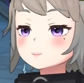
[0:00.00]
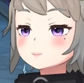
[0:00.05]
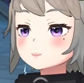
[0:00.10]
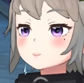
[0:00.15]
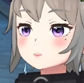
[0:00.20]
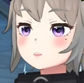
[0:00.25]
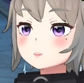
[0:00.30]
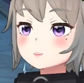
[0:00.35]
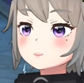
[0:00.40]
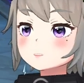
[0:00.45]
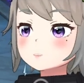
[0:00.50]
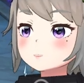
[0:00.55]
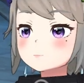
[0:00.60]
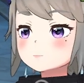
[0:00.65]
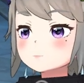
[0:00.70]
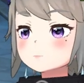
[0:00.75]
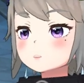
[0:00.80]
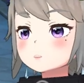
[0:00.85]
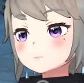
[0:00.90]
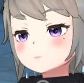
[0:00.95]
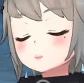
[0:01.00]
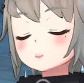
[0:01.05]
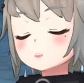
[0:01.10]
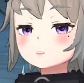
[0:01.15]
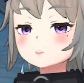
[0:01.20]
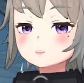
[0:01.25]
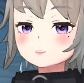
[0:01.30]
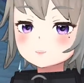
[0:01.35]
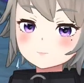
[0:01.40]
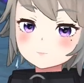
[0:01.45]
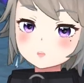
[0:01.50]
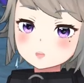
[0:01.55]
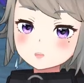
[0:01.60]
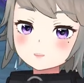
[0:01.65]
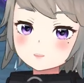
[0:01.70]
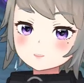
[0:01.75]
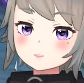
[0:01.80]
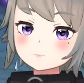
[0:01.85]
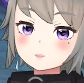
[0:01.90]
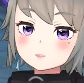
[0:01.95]
you know, a roll on his
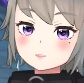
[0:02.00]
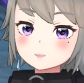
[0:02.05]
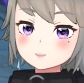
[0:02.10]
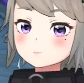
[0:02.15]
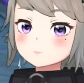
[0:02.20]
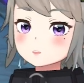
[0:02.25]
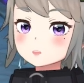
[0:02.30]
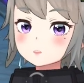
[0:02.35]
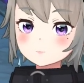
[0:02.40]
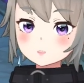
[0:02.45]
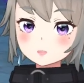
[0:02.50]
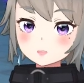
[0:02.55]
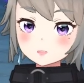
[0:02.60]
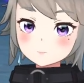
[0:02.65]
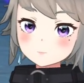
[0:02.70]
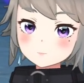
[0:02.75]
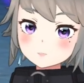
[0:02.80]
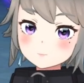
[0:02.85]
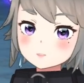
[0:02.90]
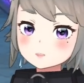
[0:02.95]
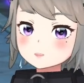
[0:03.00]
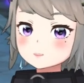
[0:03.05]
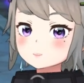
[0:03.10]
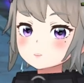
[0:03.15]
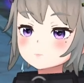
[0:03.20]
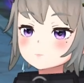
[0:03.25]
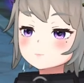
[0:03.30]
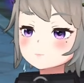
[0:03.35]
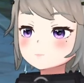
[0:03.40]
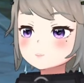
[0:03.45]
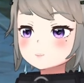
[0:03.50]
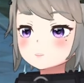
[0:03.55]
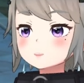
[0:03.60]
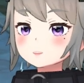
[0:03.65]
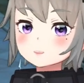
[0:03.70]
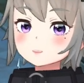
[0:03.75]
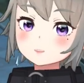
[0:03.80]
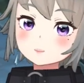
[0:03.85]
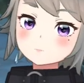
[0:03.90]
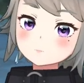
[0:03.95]
weapon the next time it comes
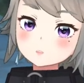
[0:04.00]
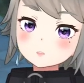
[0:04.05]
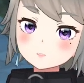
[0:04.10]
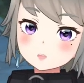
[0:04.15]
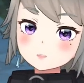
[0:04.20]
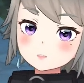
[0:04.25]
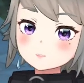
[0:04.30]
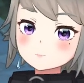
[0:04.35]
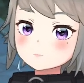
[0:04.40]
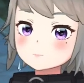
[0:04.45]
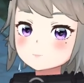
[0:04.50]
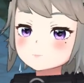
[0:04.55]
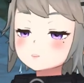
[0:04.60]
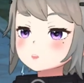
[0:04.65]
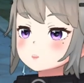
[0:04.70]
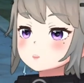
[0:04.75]
in the rerun.